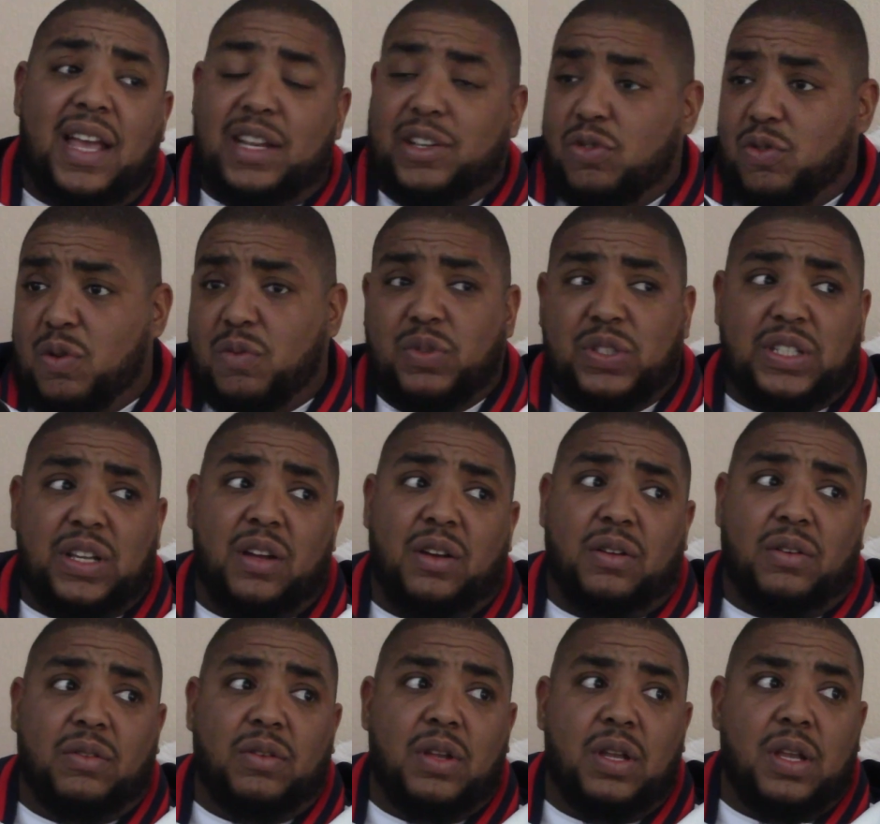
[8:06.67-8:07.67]
I knew it was
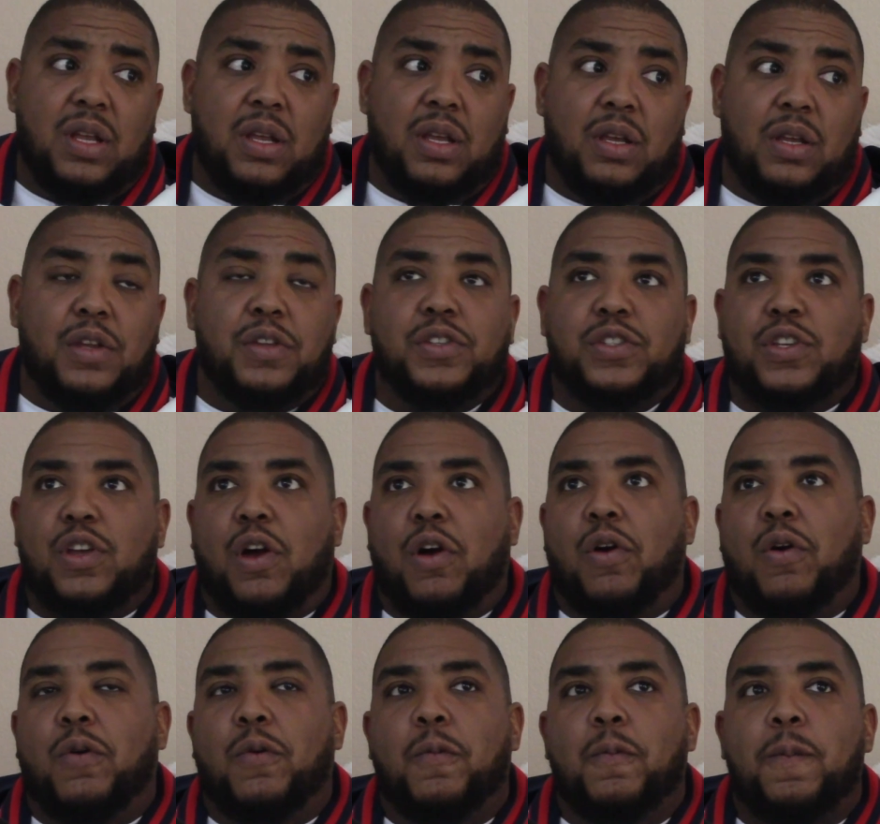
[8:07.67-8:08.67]
on.
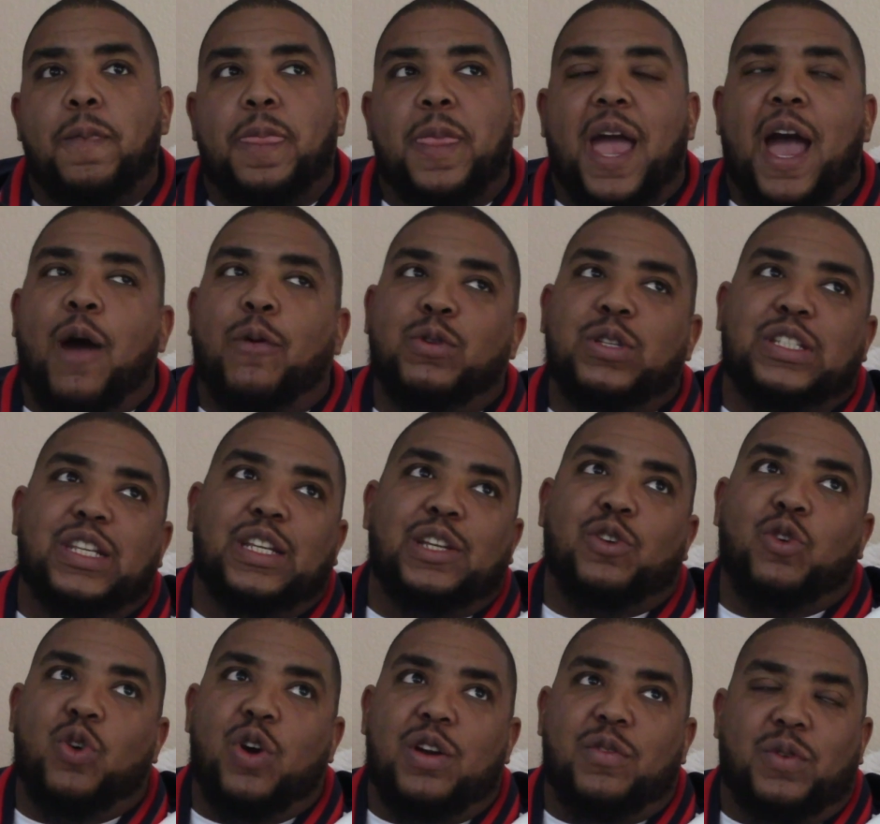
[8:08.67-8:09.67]
So I was in
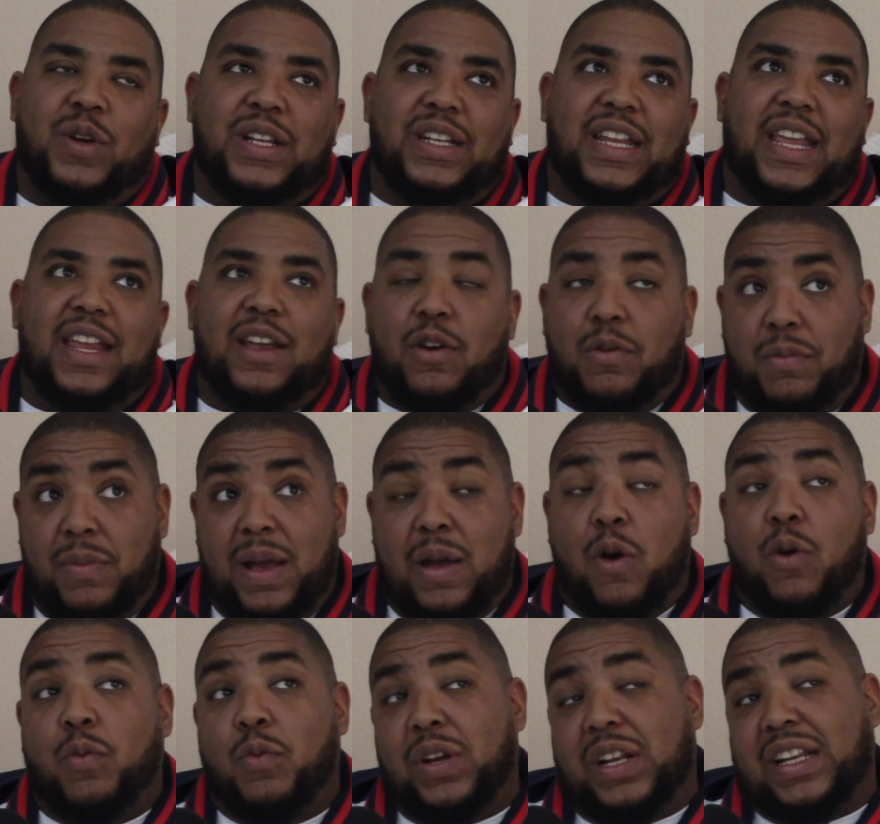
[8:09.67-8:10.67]
court one day on
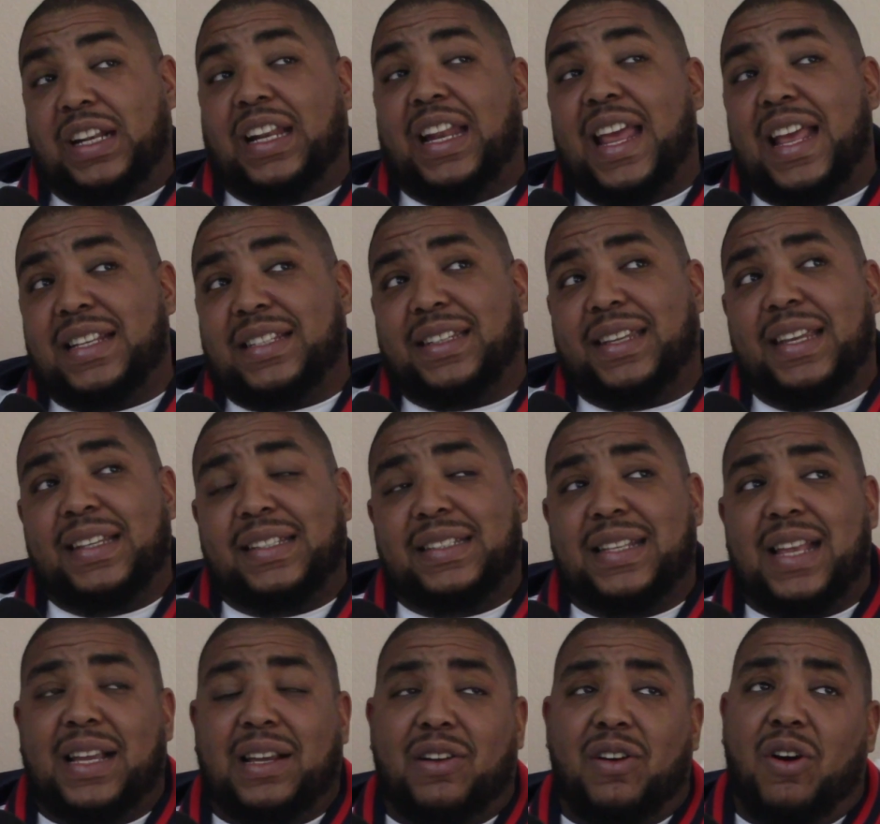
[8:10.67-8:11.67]
one of the last cases
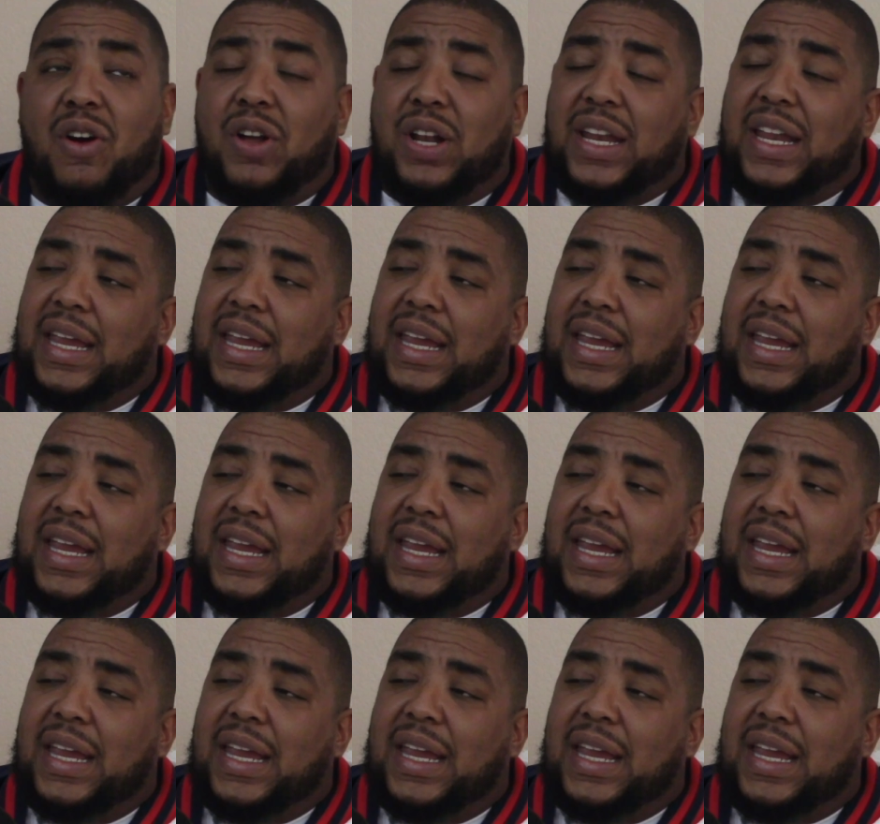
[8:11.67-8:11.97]
I caught.